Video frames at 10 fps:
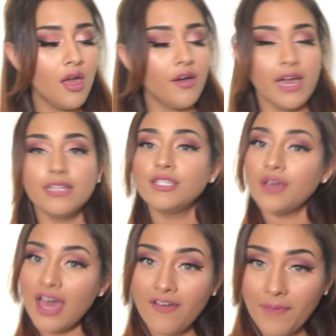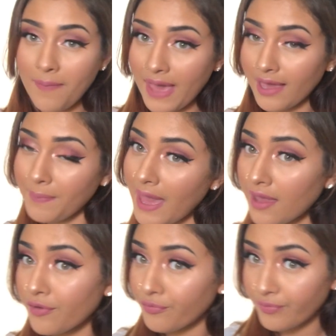Okay, so I have my
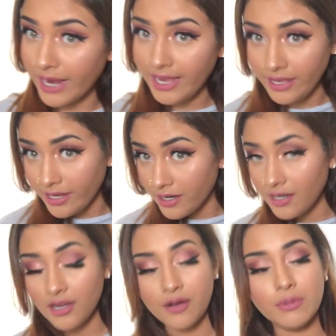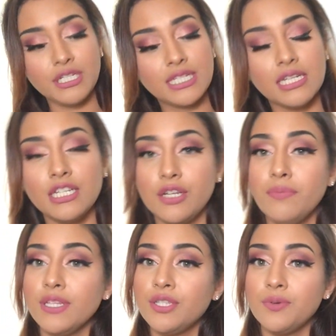backpack right here and we're just gonna
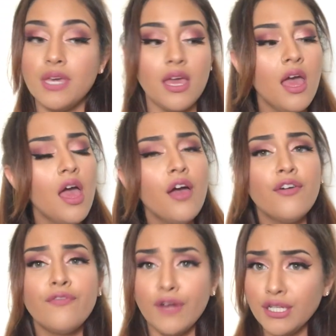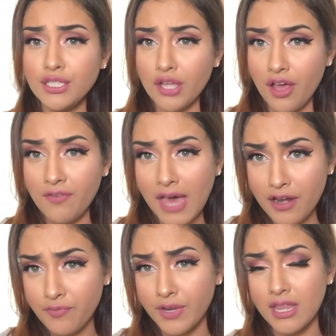jump into it. First off, I
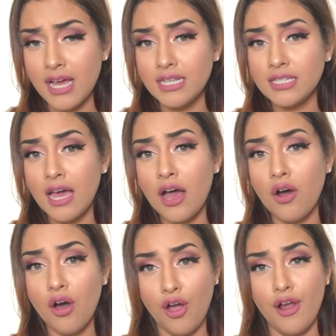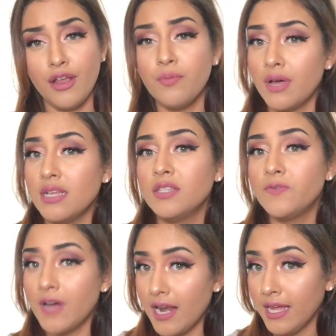didn't realize how hard it was
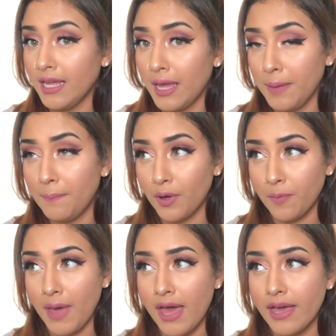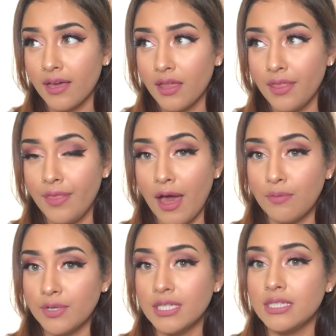finding a book bag
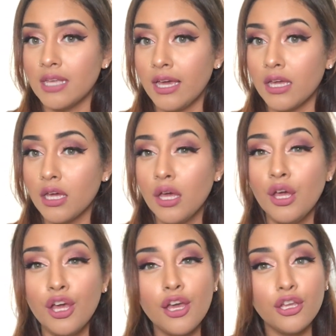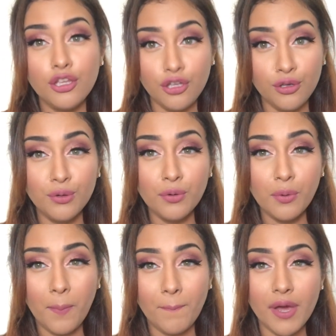that was like
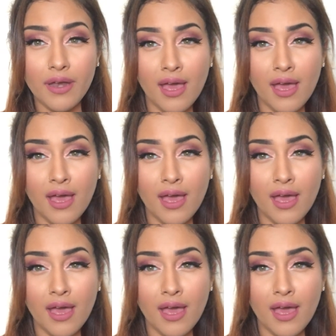cute but